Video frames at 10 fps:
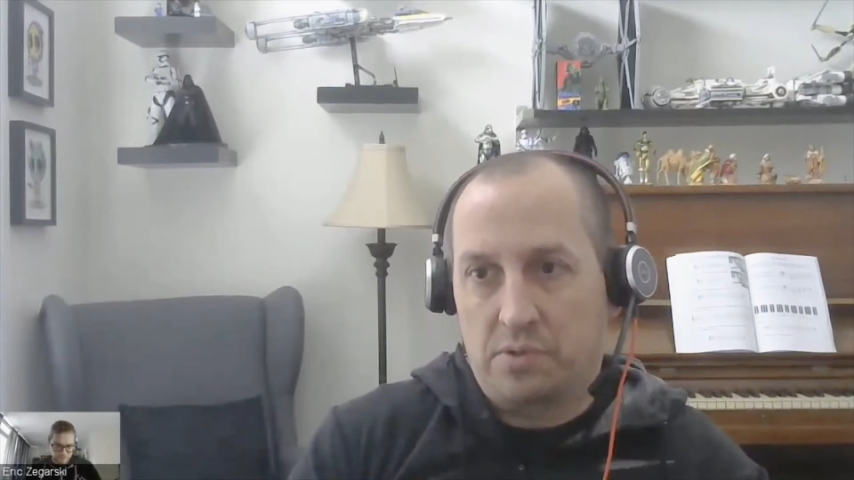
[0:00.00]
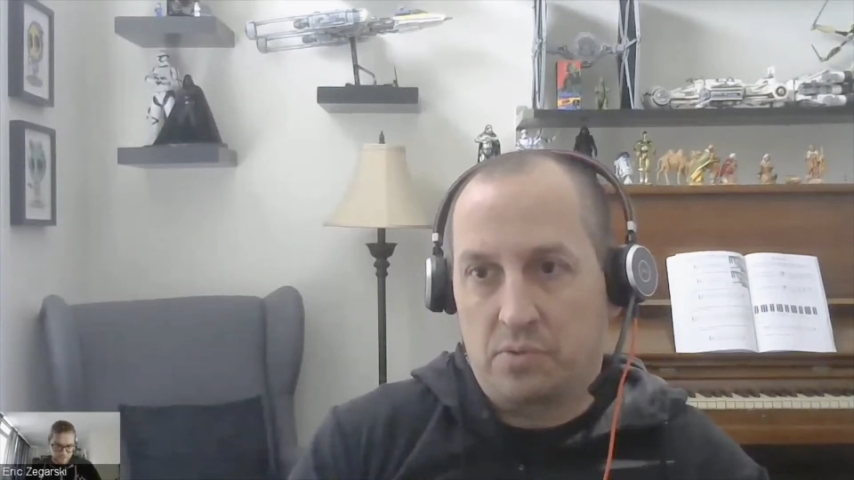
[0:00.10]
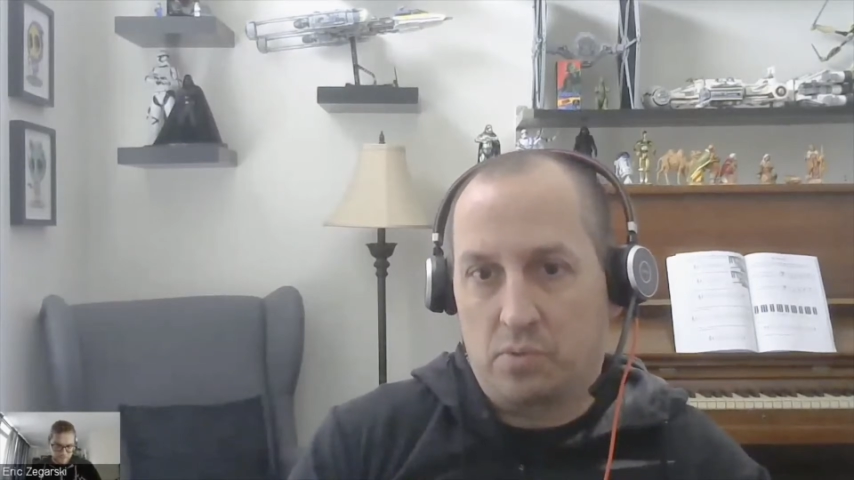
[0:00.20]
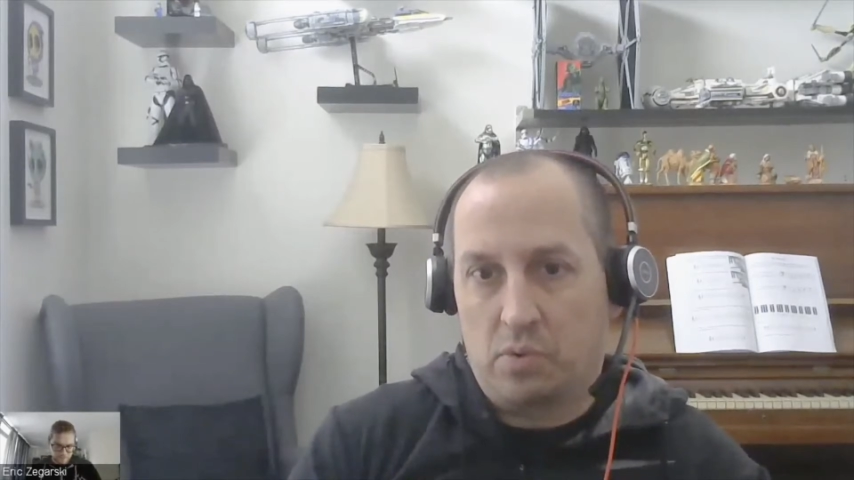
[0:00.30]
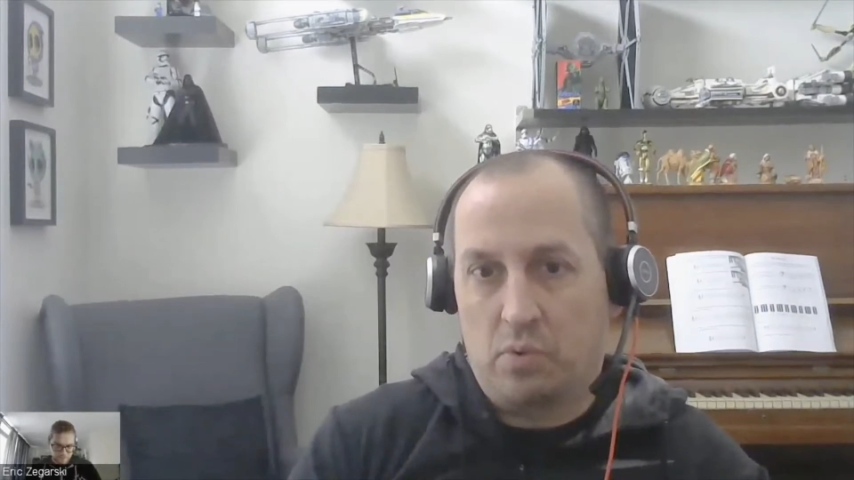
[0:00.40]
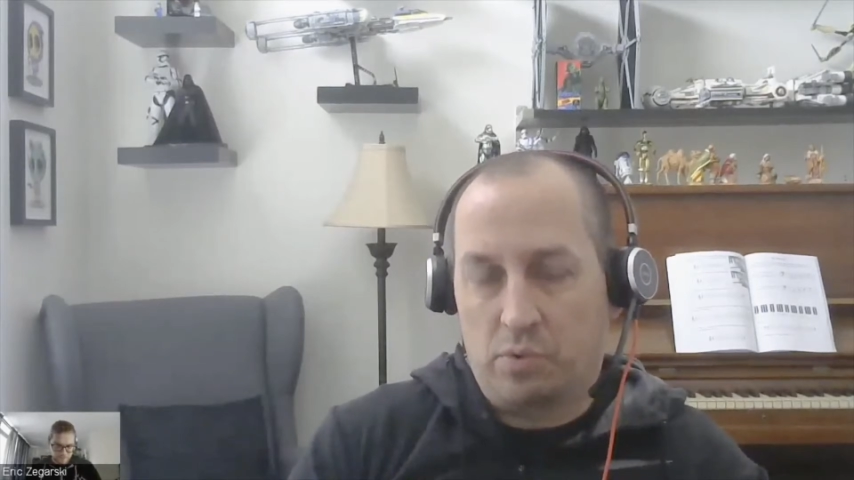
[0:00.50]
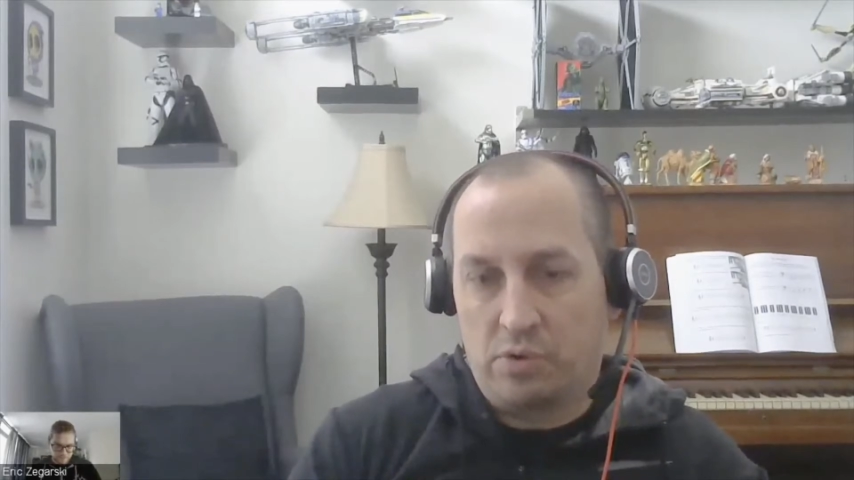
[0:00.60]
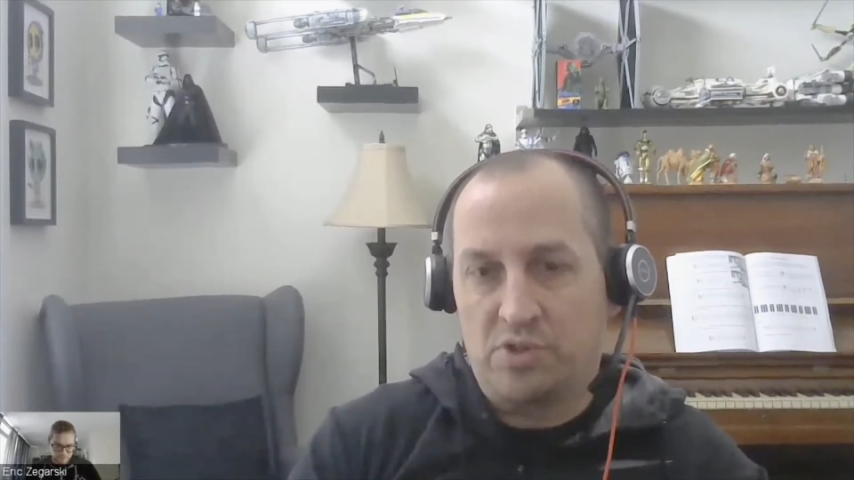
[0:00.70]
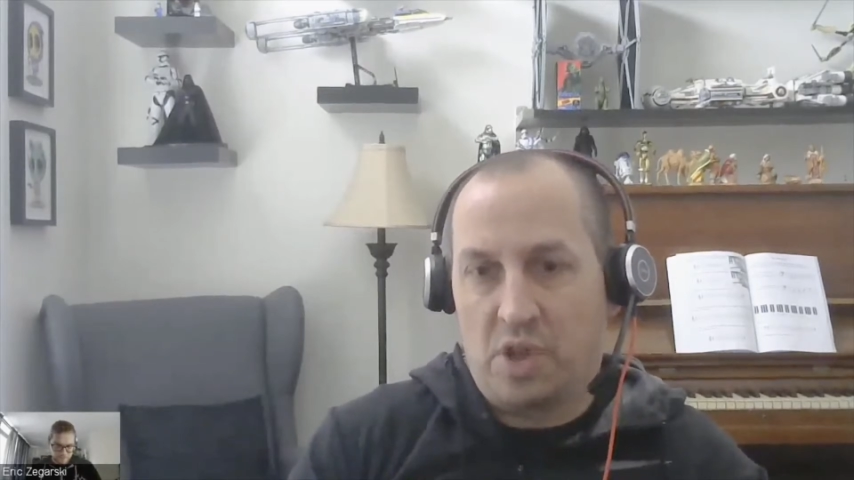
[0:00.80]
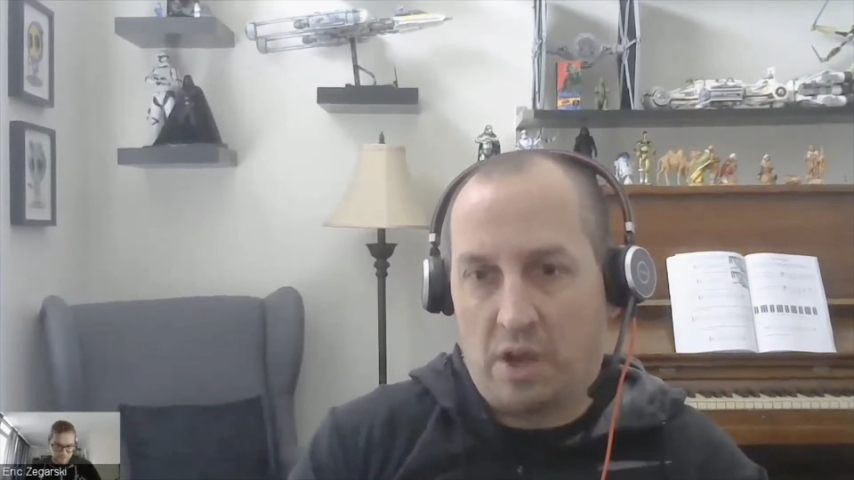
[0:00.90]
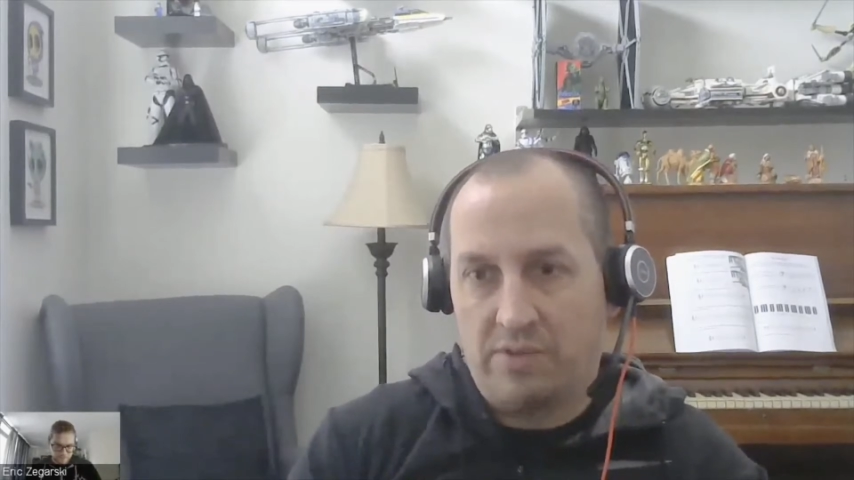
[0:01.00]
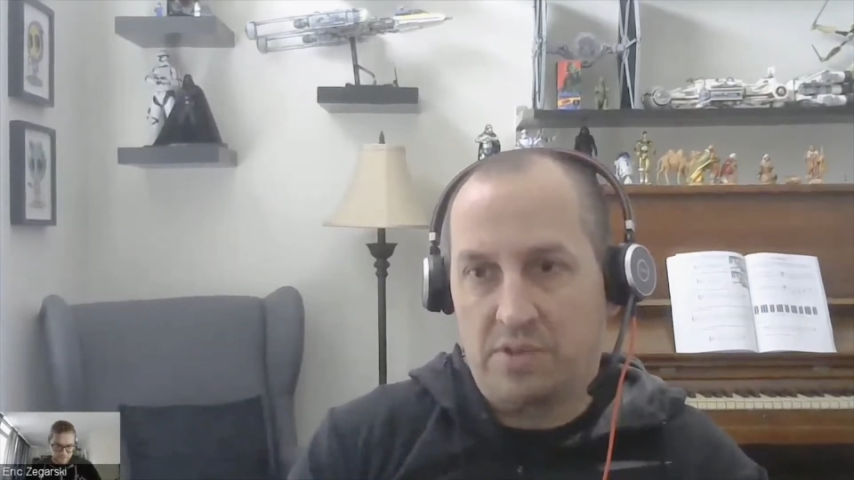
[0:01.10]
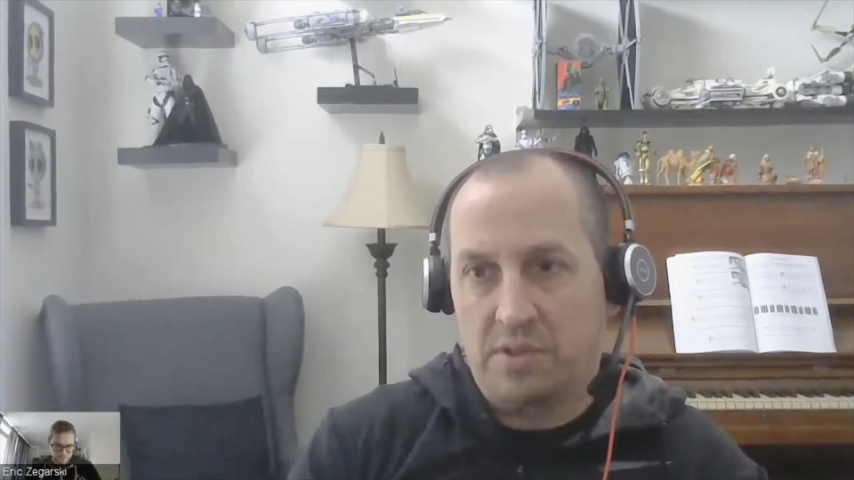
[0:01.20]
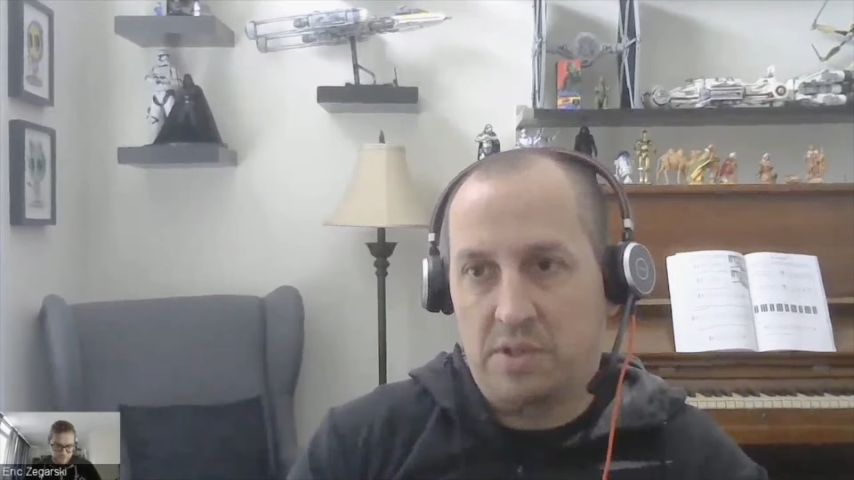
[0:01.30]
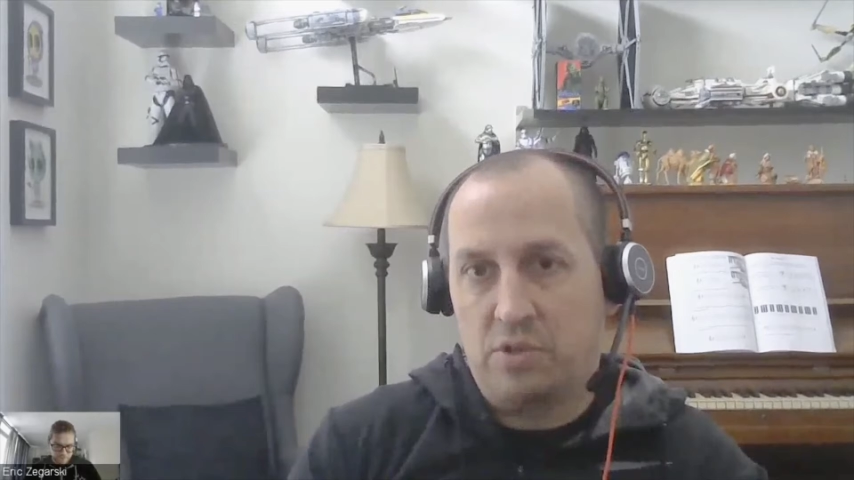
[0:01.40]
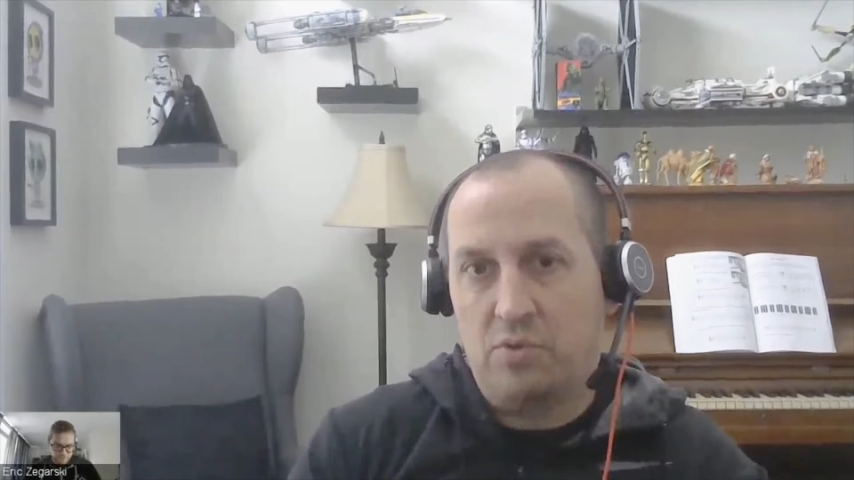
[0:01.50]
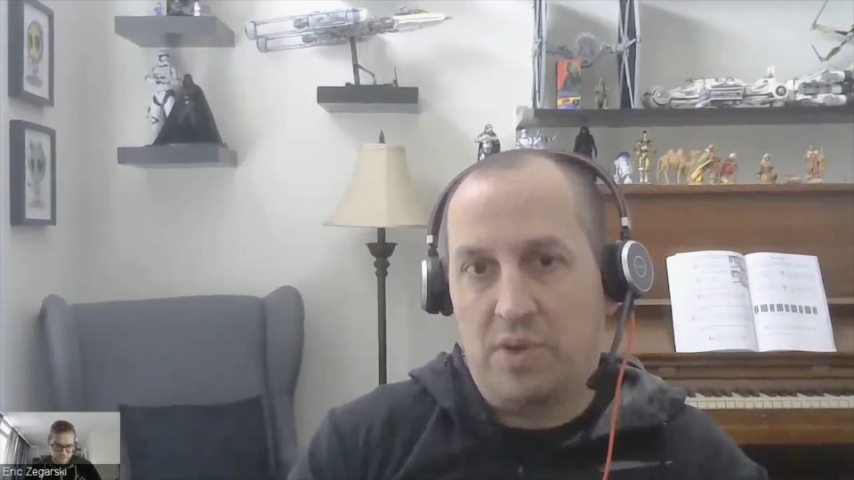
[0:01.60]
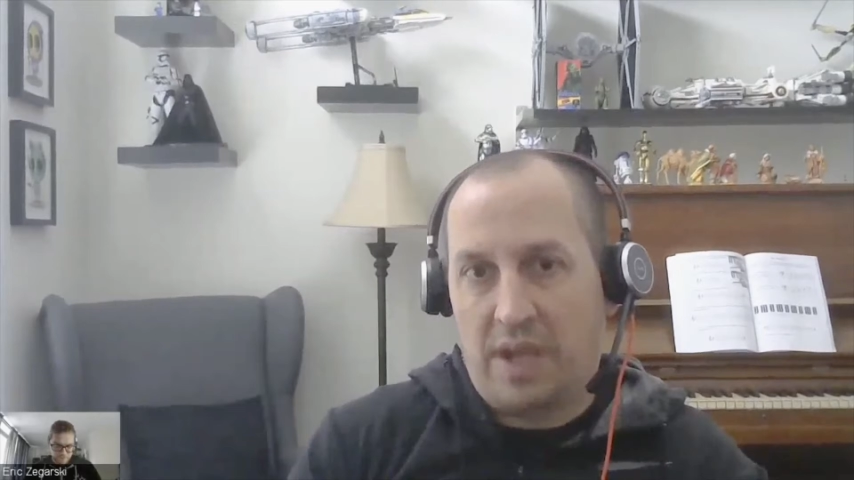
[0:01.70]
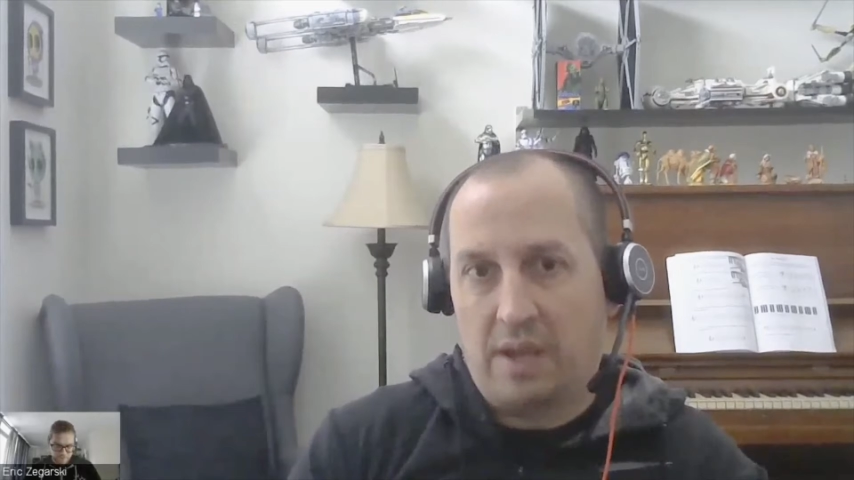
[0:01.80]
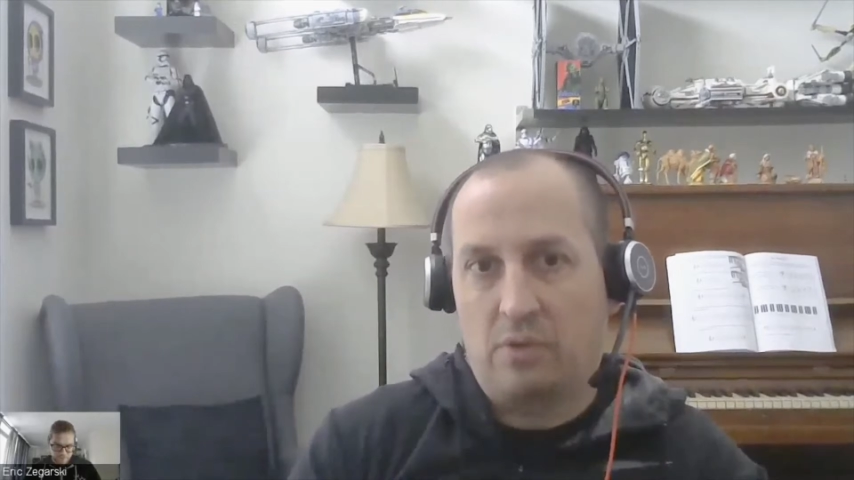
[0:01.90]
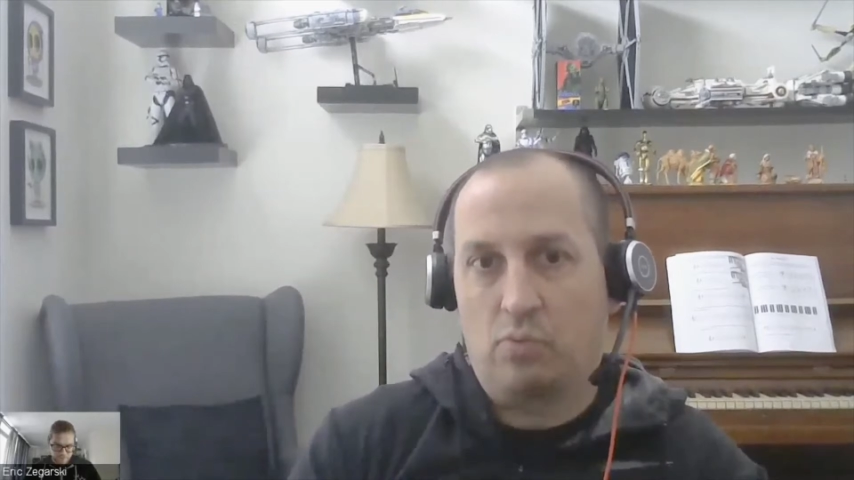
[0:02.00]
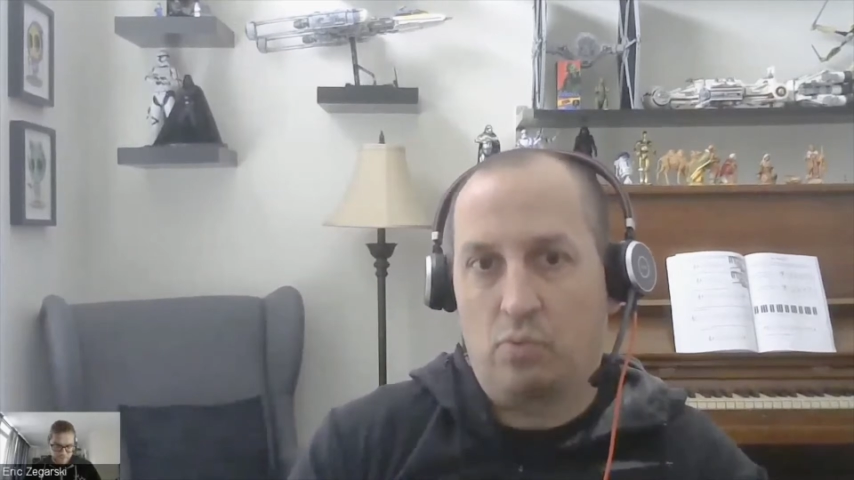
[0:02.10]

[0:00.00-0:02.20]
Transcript: So orders, obviously you can't